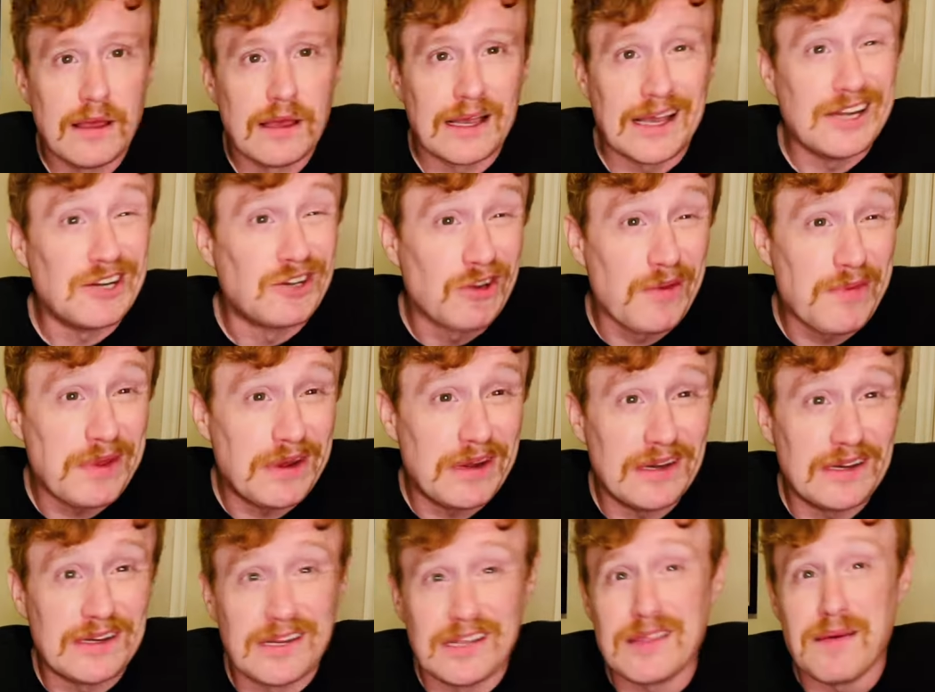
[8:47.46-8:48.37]

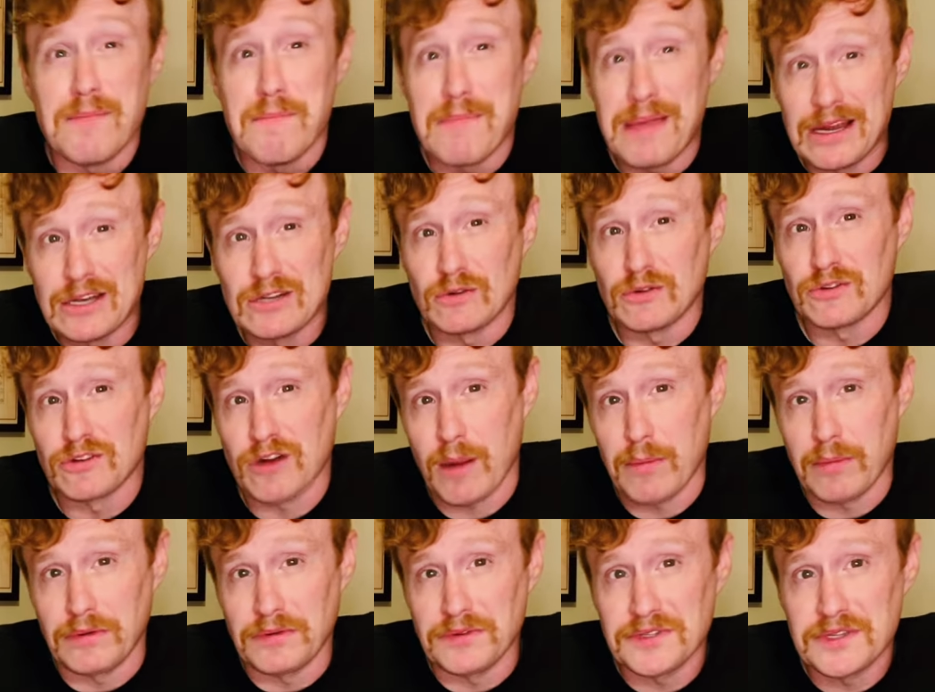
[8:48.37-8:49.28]
contributed to the mental
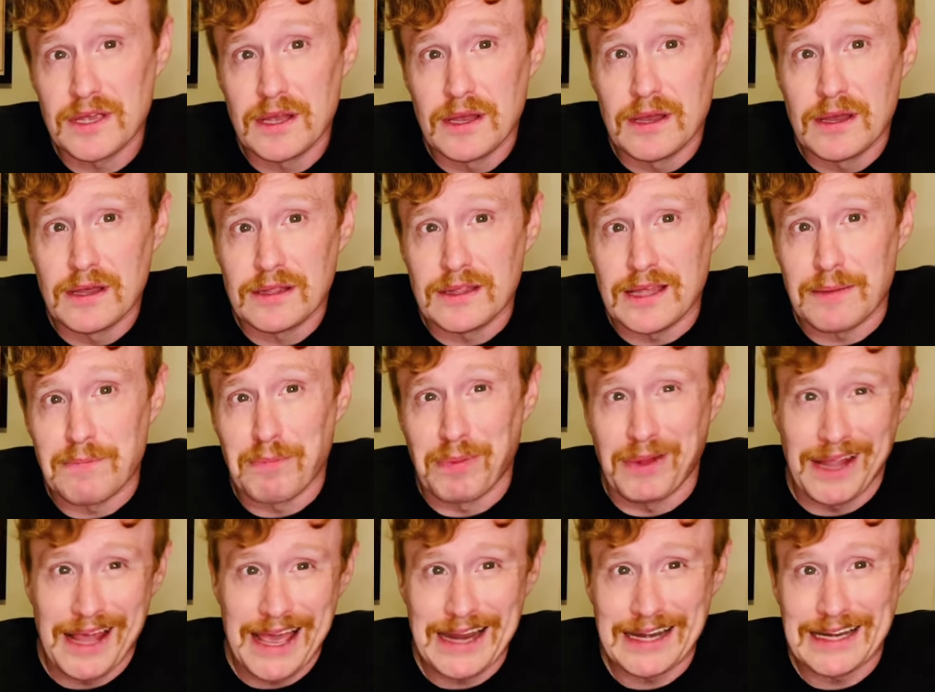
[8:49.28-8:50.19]
troubles that
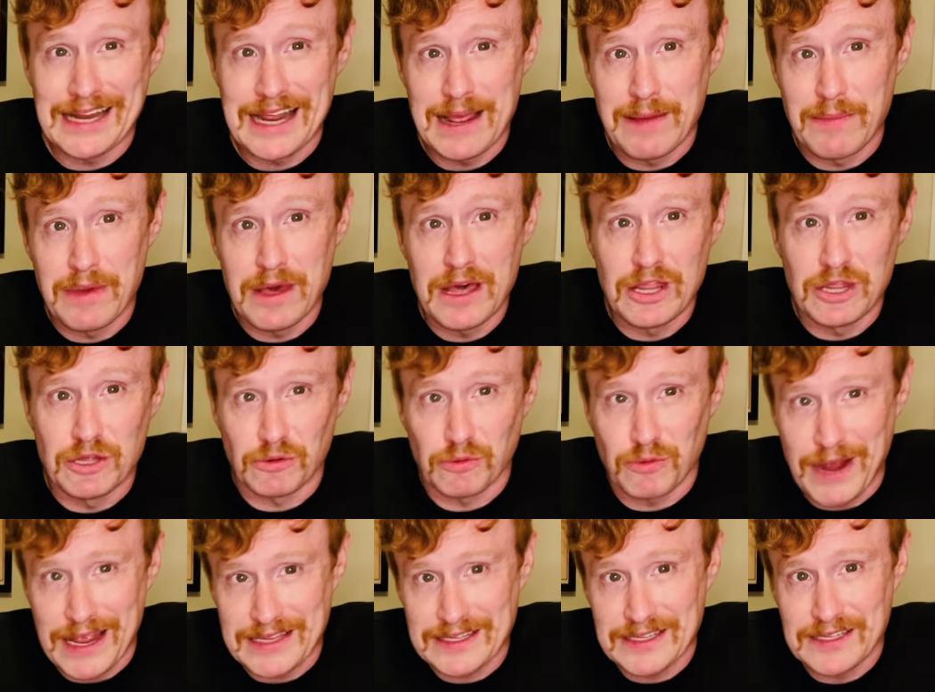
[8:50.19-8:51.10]
plagued him the
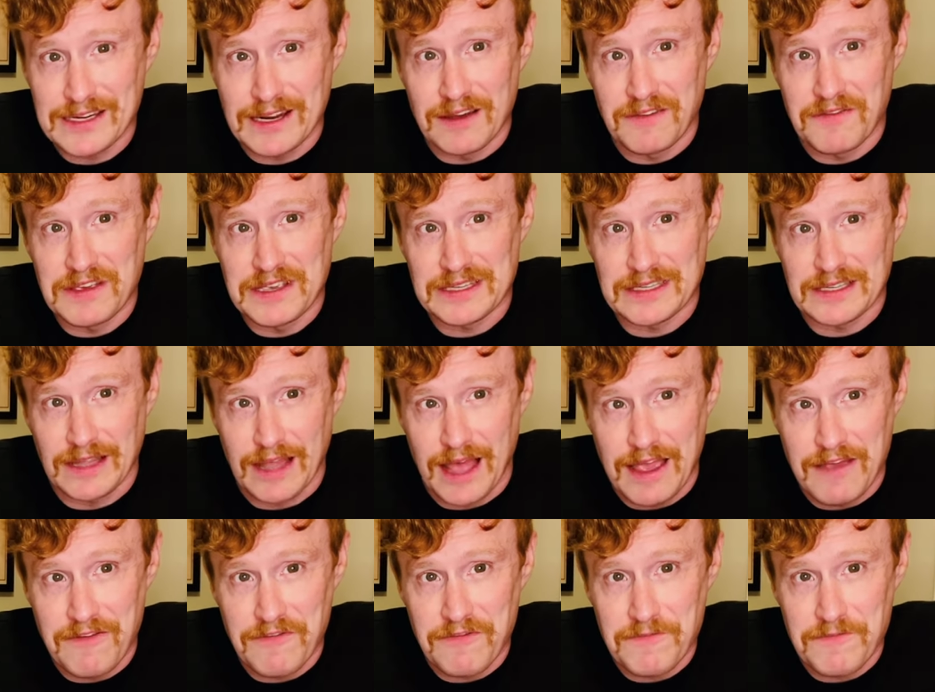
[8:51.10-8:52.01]
rest of his life.